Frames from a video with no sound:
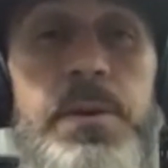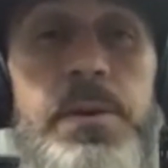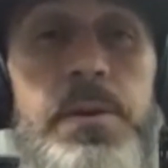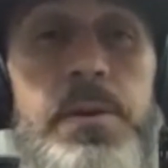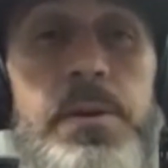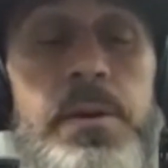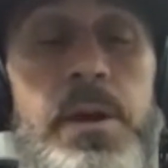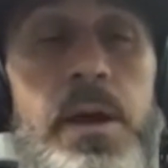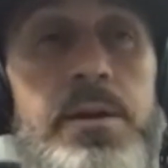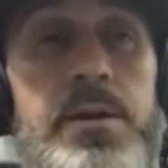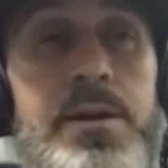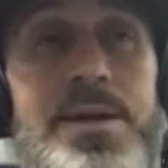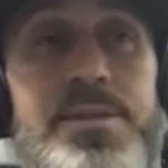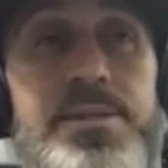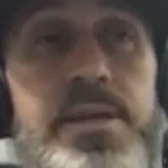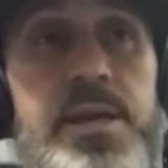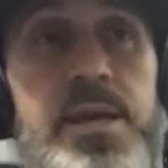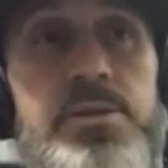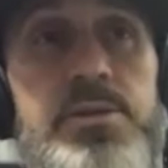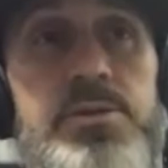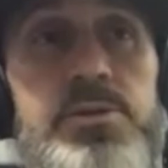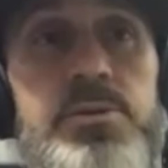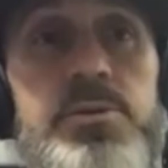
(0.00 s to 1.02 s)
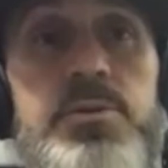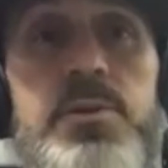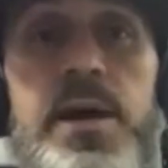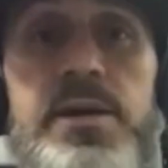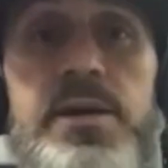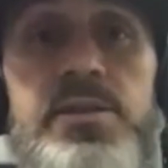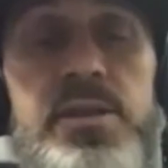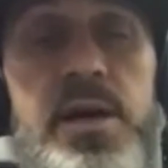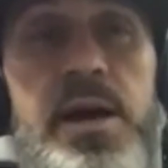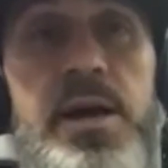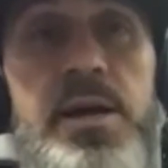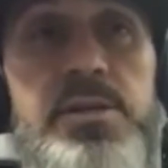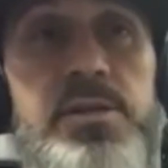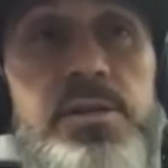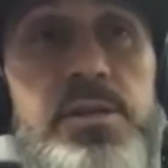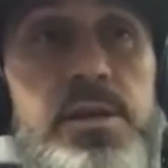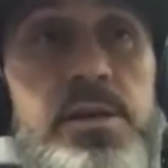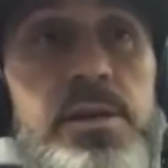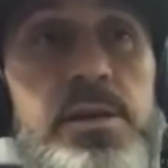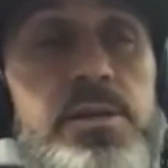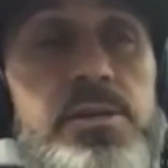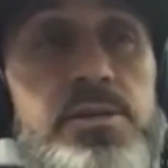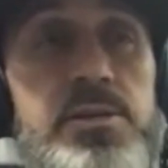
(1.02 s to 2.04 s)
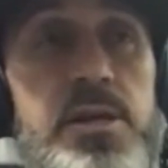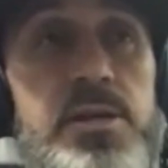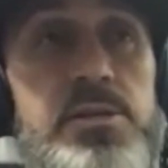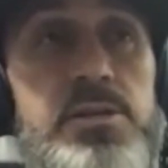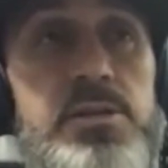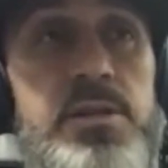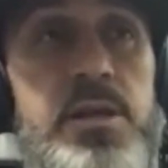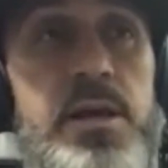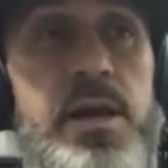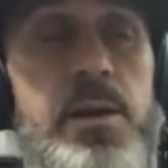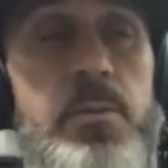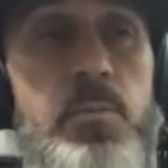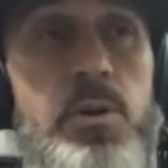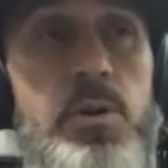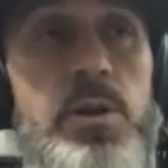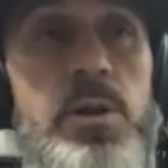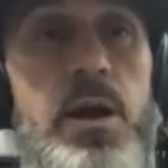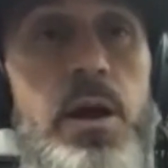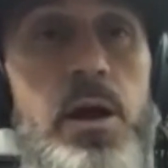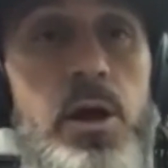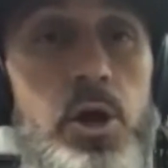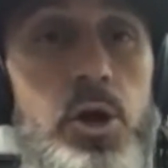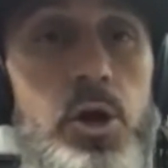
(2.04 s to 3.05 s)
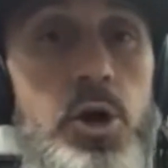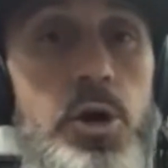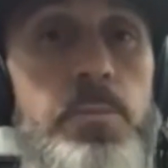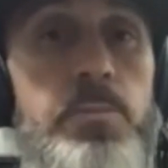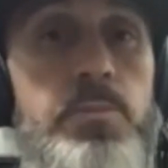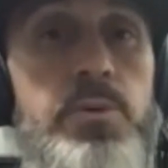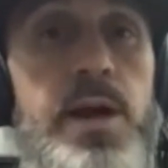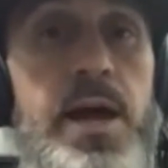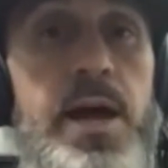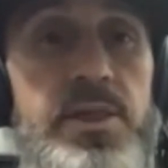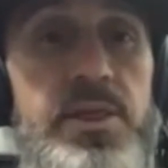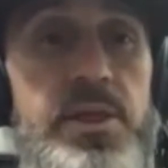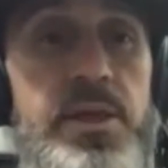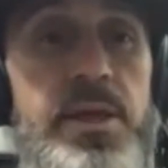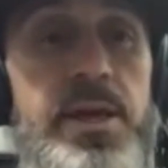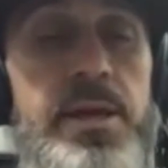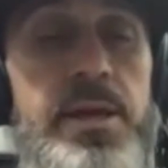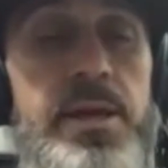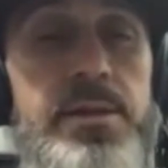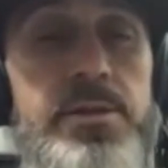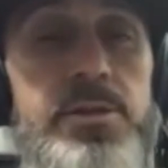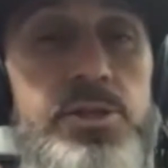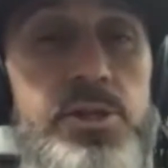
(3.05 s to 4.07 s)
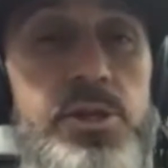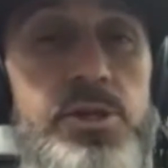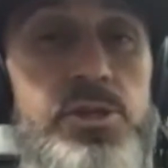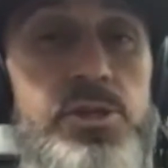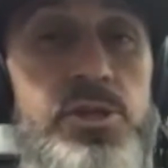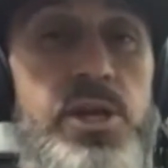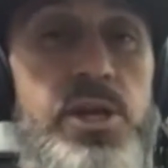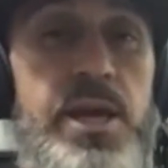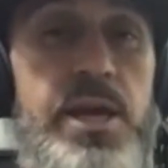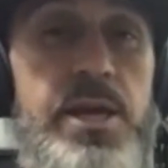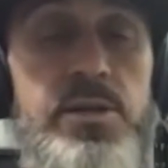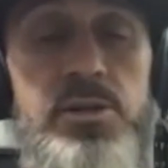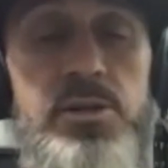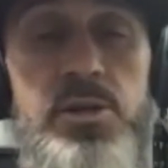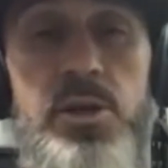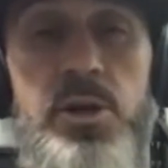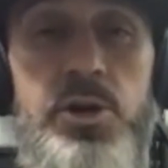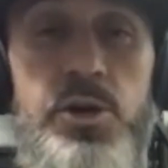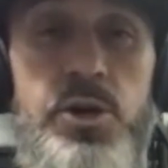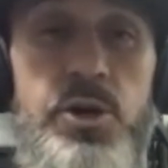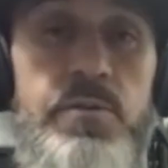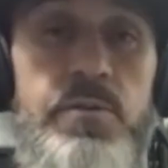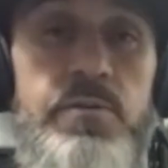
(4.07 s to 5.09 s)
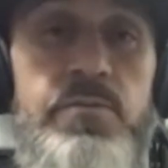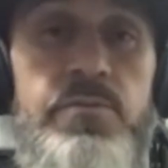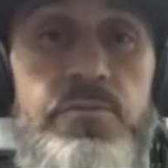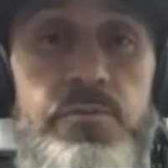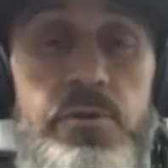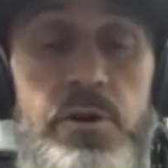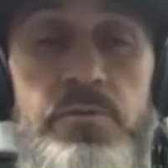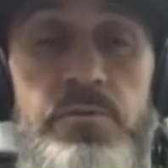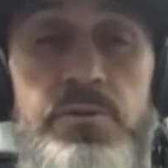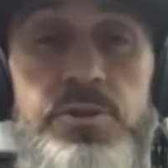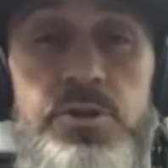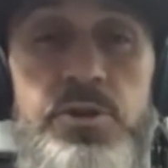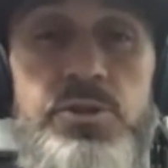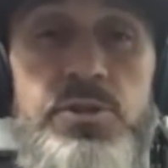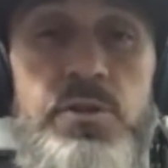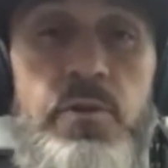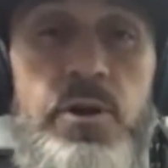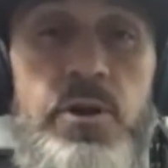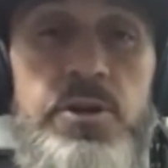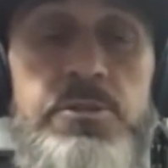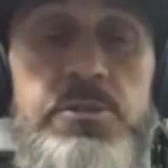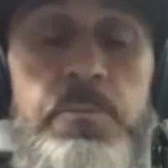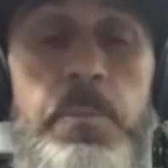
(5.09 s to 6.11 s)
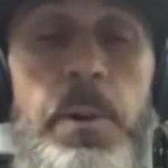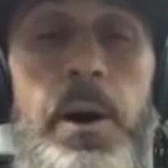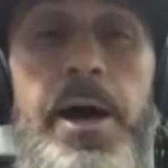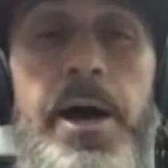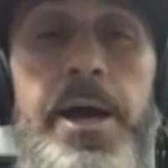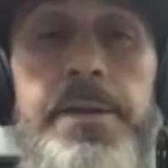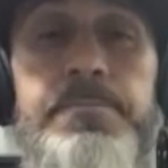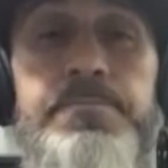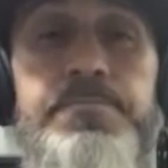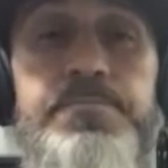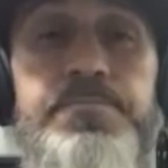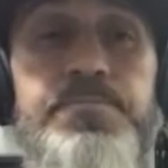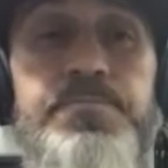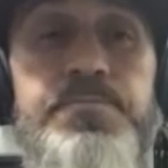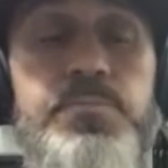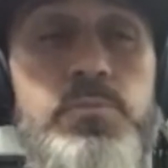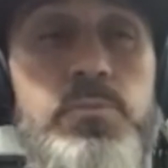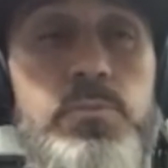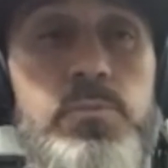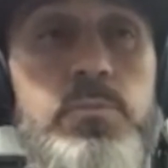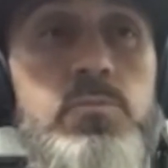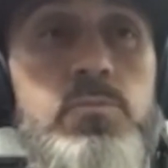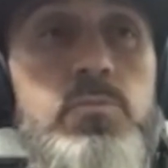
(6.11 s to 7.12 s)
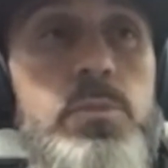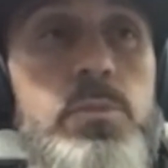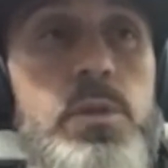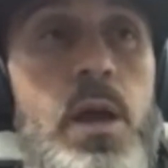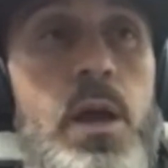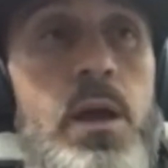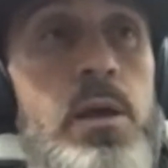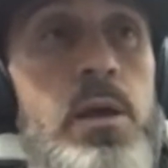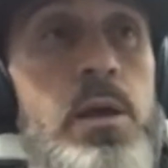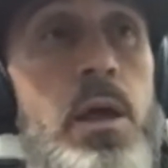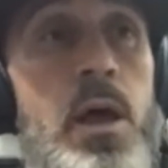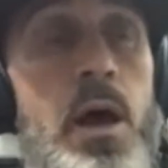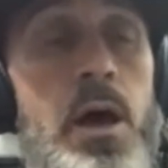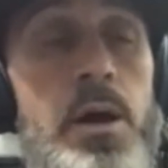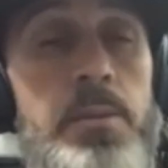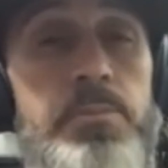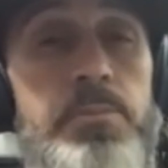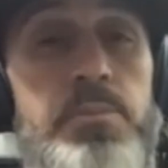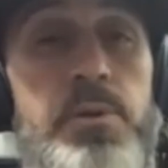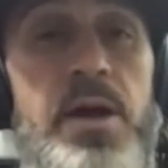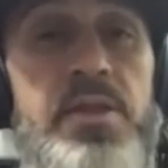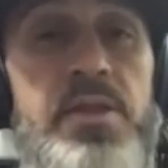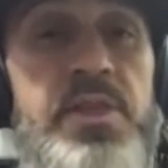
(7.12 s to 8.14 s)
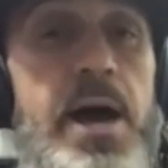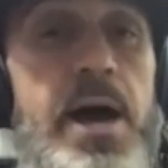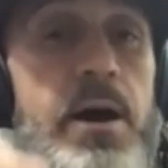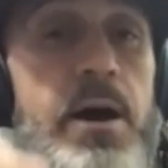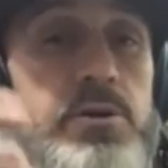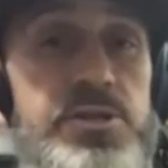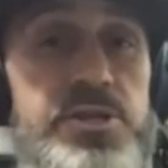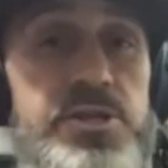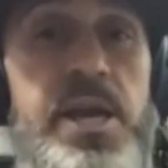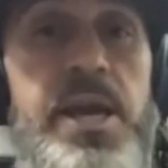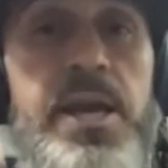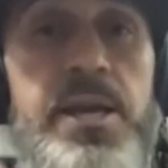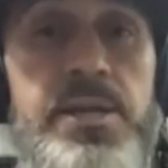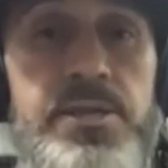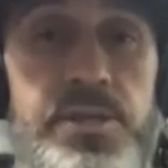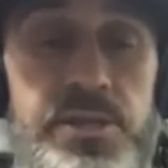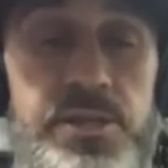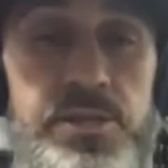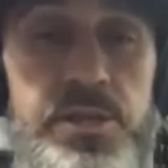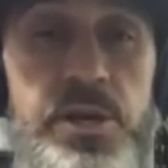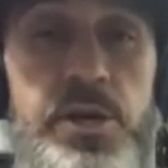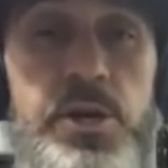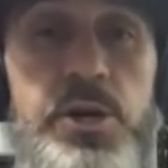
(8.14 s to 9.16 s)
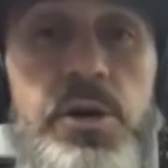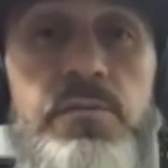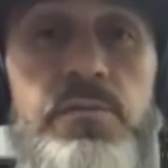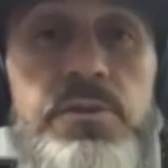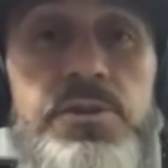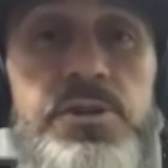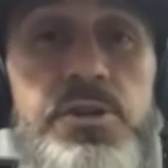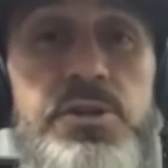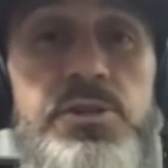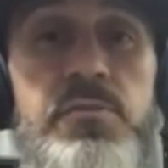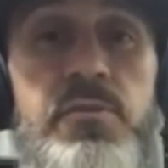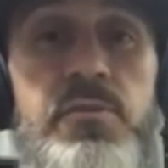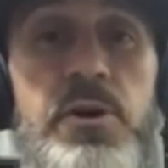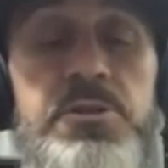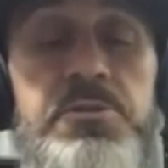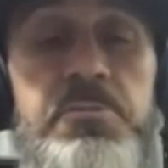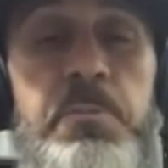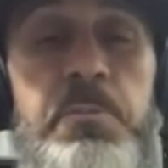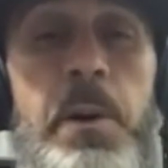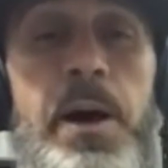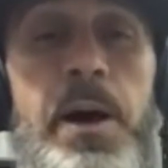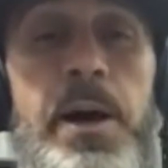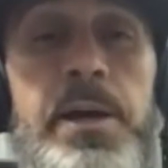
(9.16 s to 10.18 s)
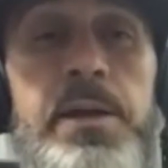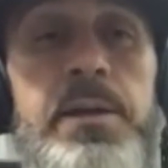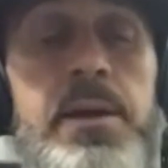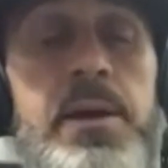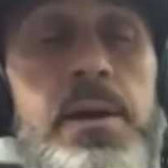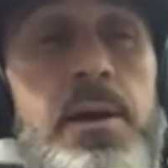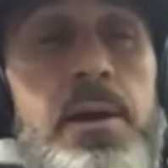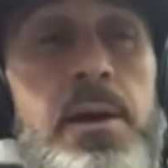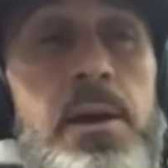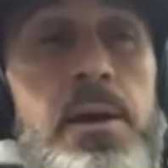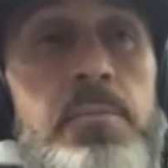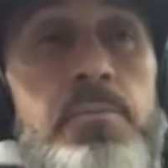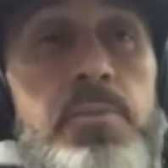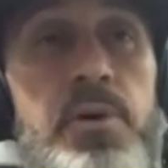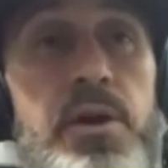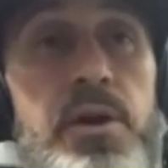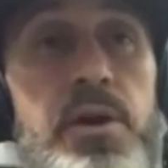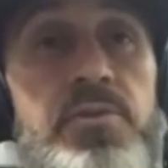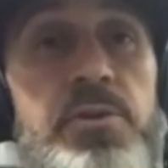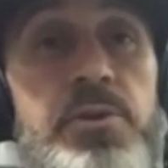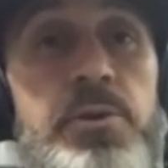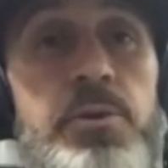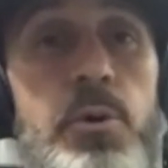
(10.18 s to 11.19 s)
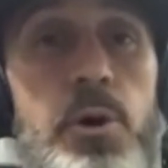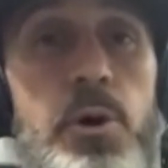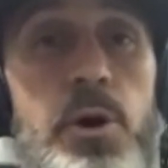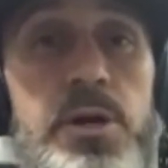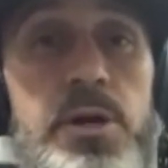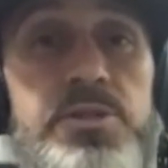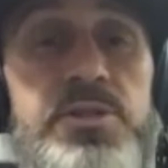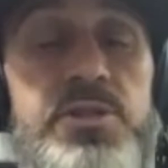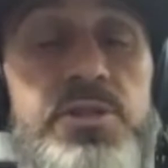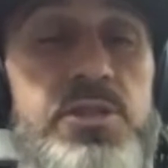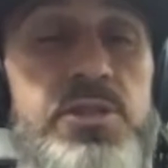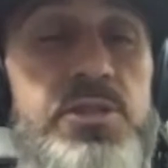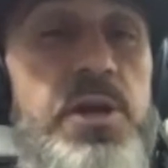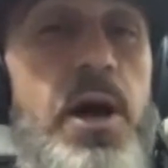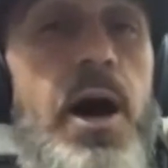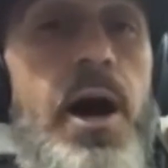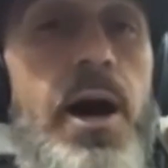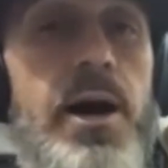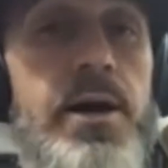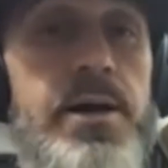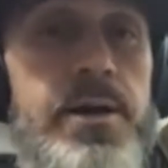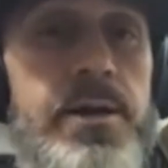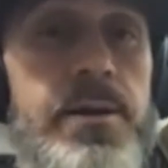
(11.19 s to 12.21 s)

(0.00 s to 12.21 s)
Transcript: and not to get too like sciencey, it's just like a good breath in should change the curvatures of our spine. A breath out changes the curvatures of our spine. But if you're stuck